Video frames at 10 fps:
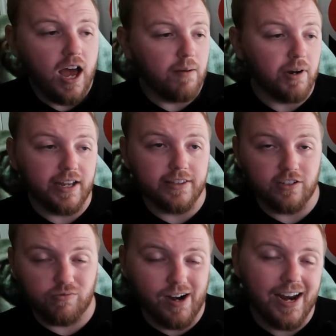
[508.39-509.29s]
But in
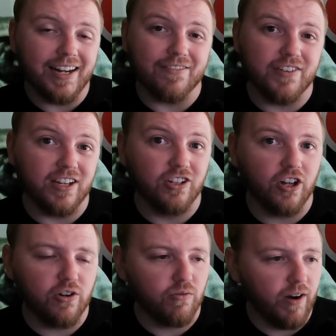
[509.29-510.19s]
this raid, if they
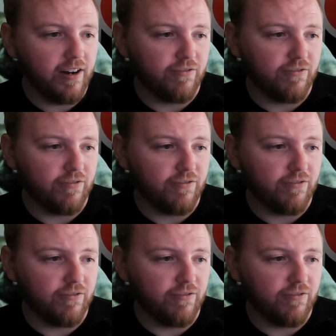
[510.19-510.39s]
glowed red